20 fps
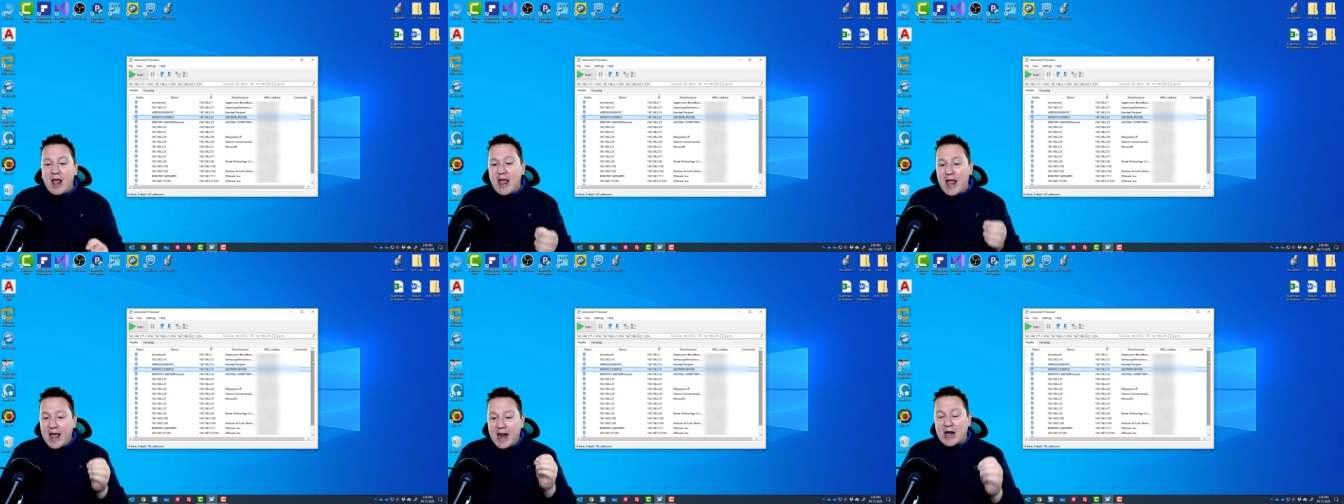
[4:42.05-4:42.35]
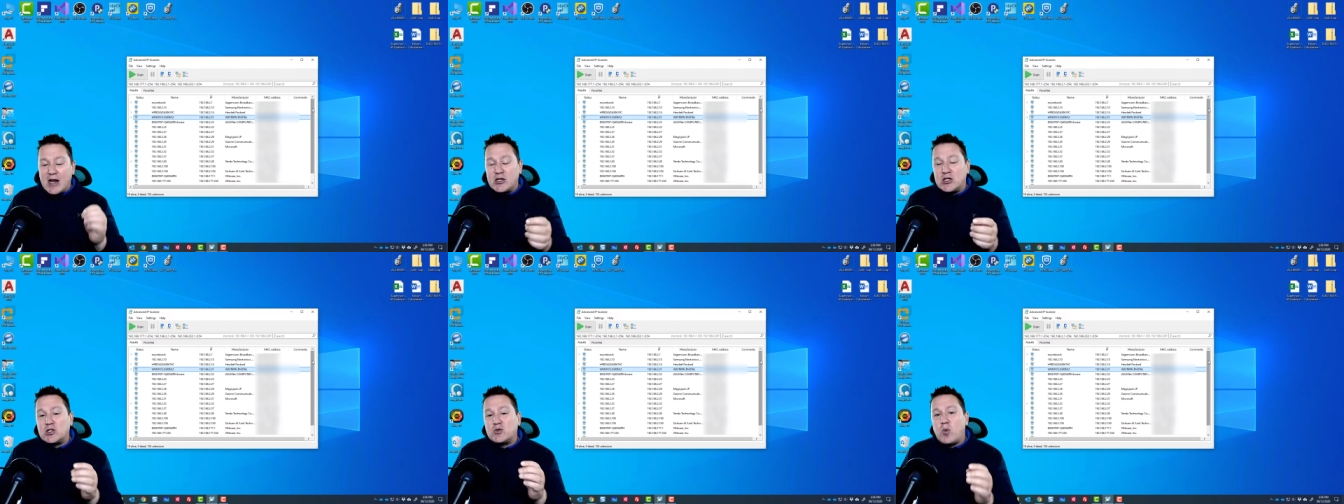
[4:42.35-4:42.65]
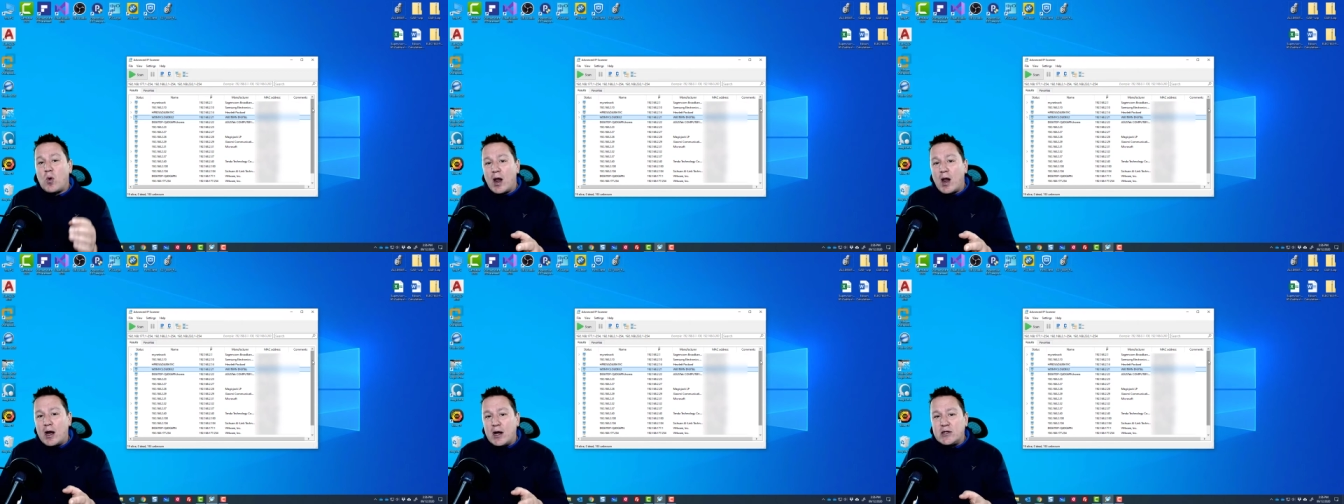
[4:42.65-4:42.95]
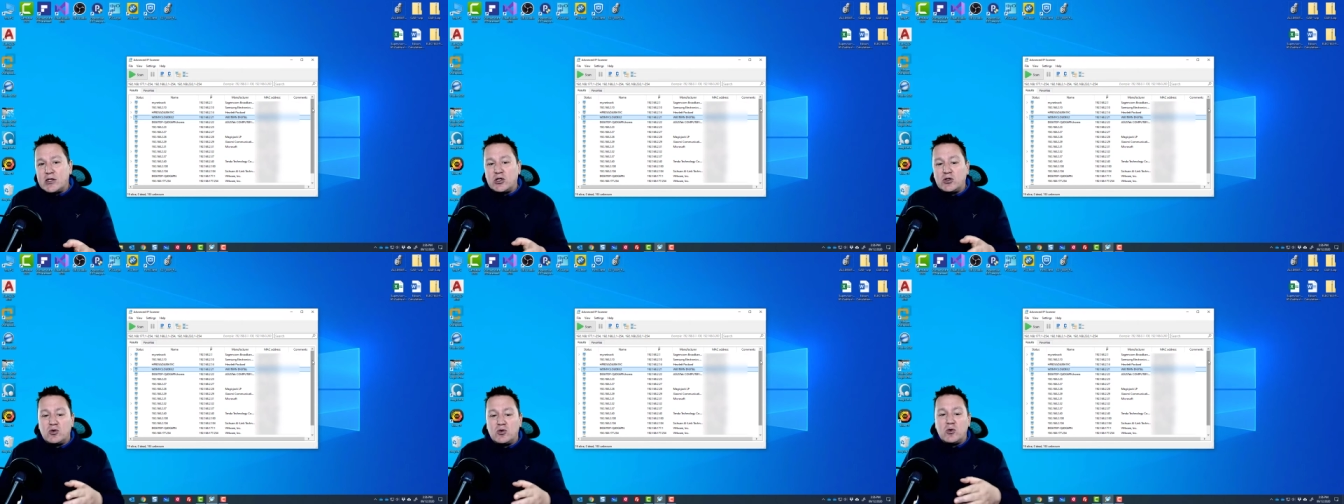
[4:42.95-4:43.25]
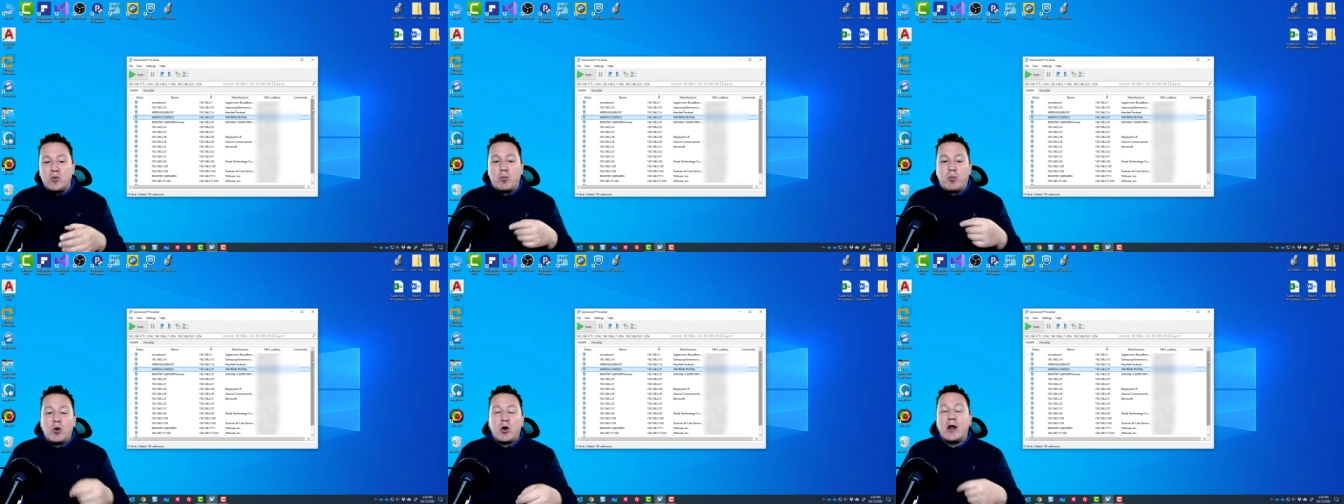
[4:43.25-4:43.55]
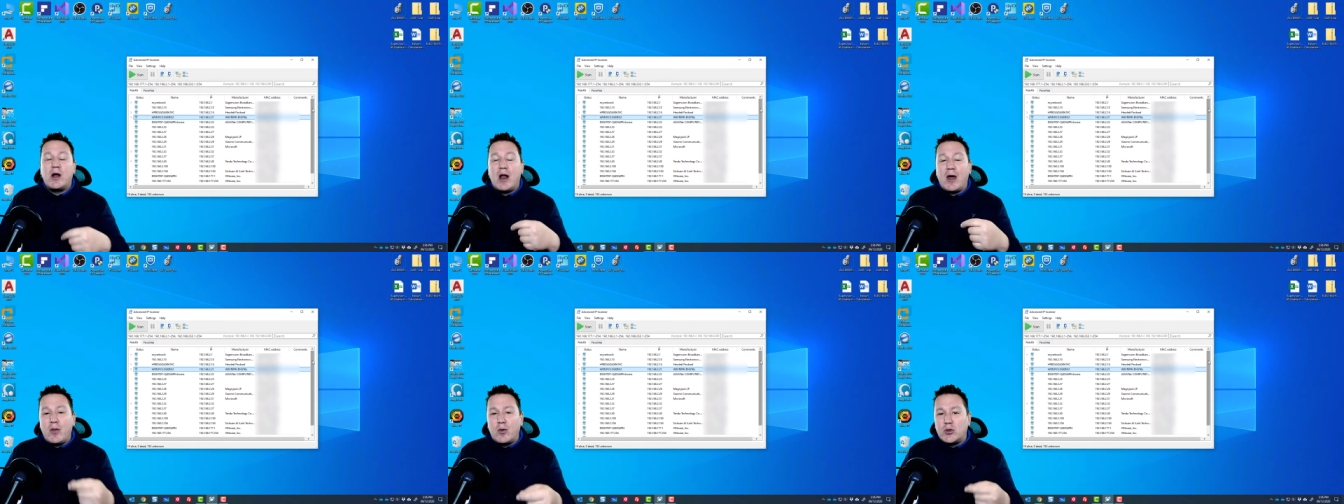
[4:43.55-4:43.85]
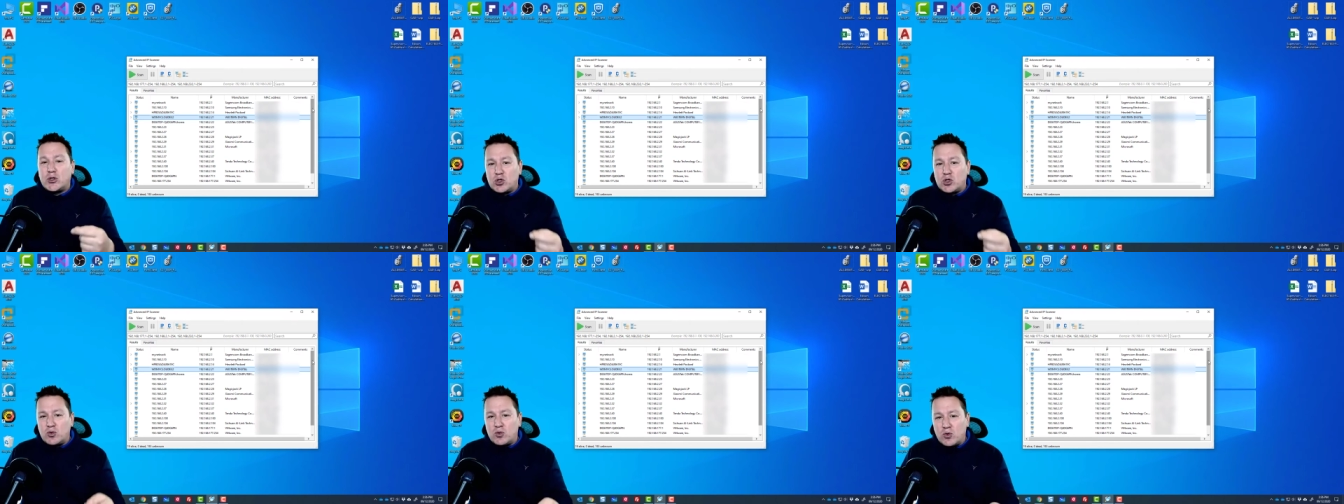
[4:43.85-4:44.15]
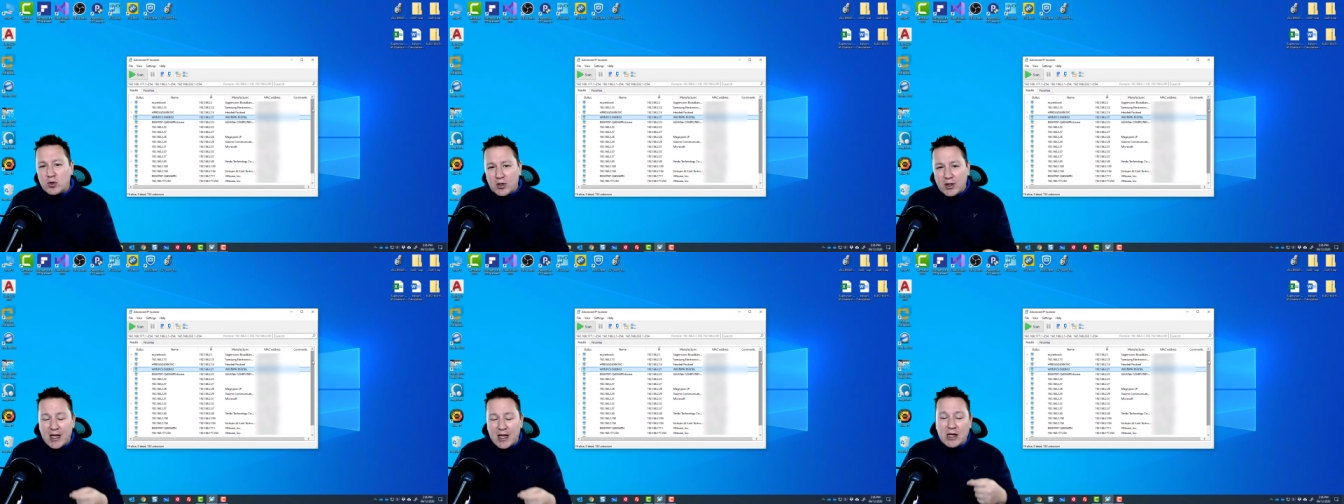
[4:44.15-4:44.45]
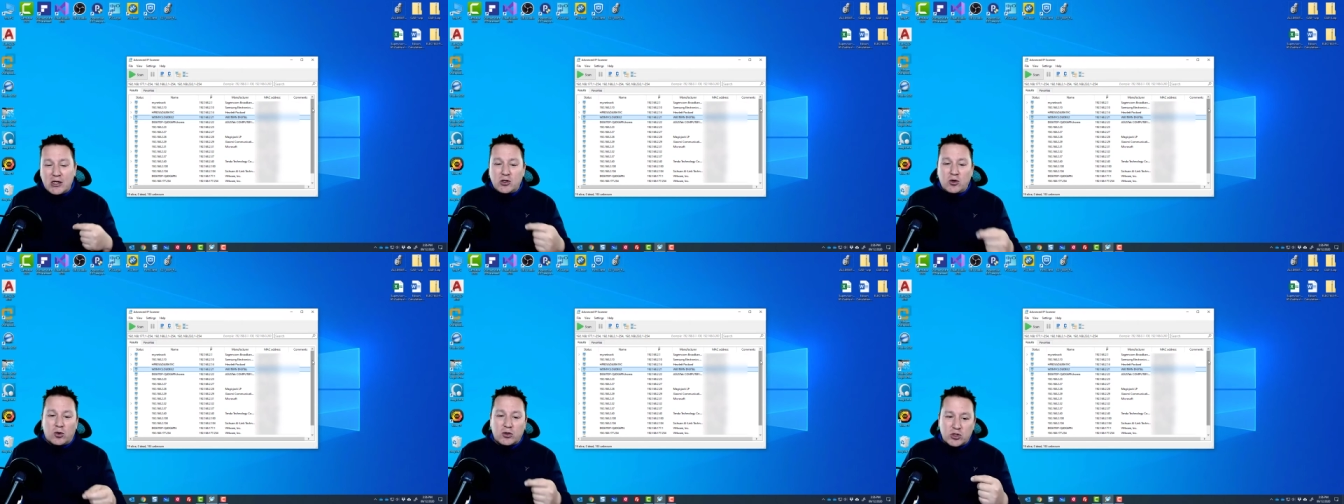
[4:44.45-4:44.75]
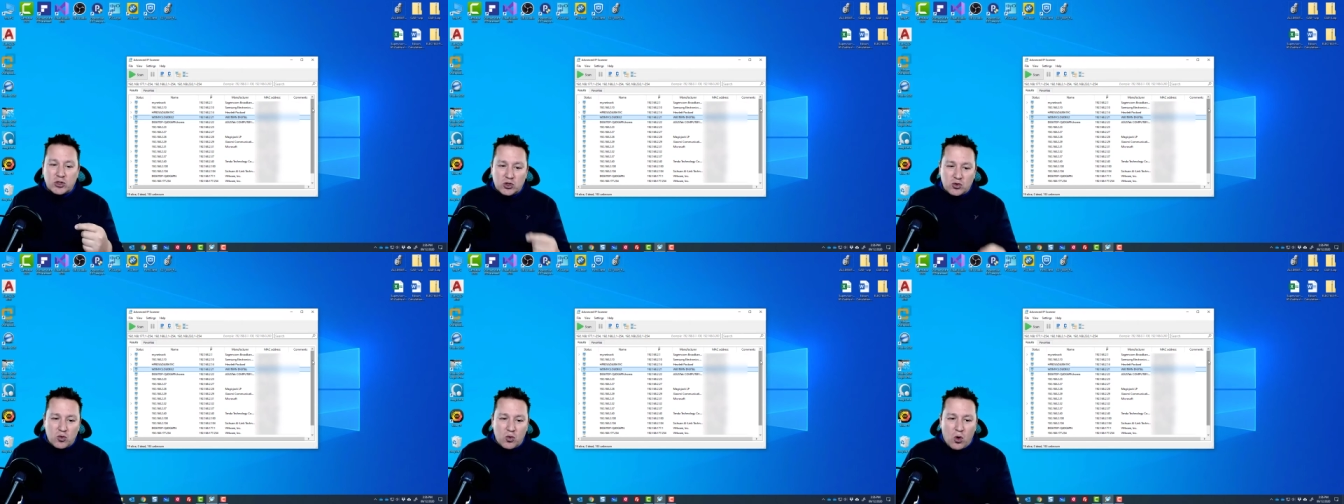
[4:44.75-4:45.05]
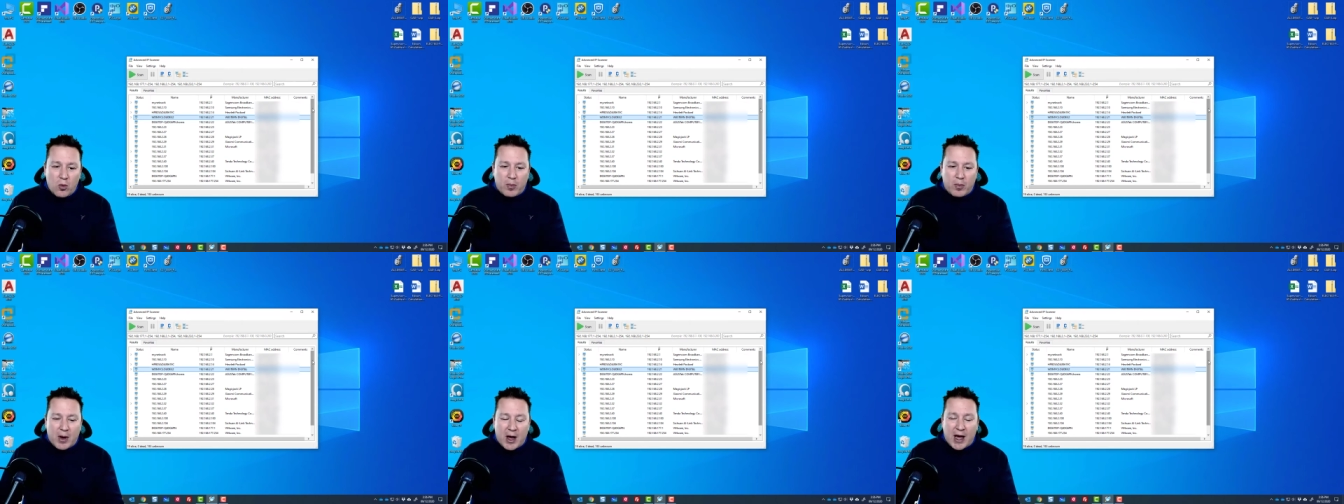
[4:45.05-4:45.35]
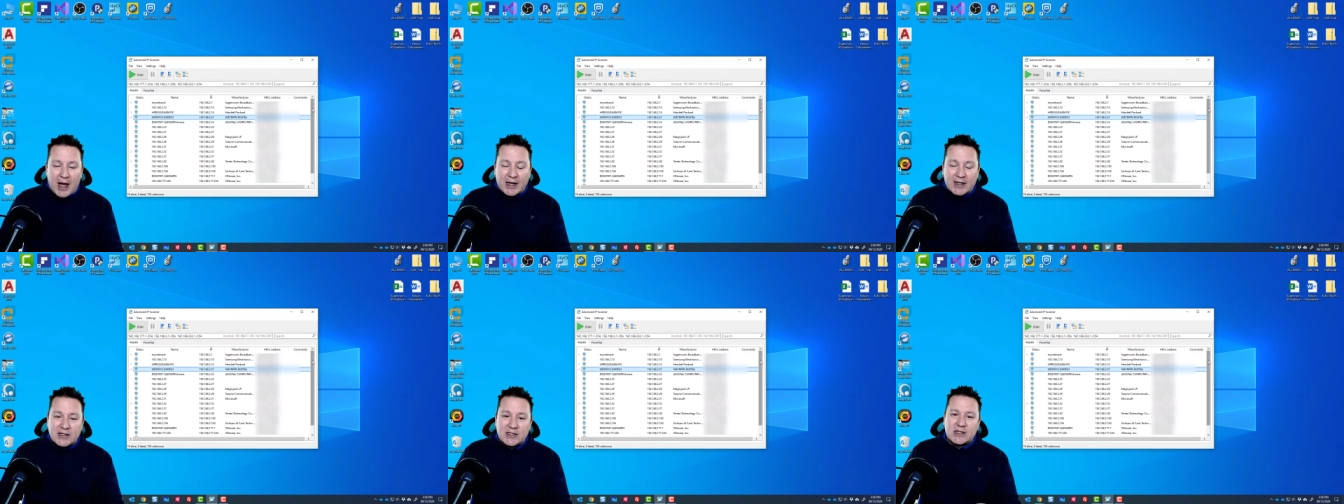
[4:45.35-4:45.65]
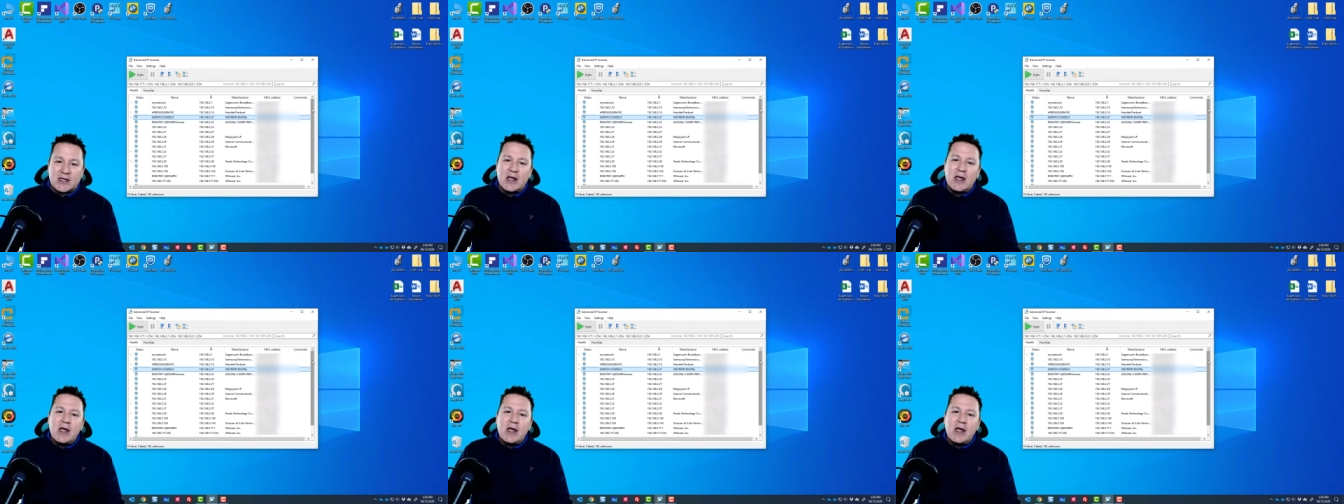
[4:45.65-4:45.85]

And I just wanted to put another tool in your toolbox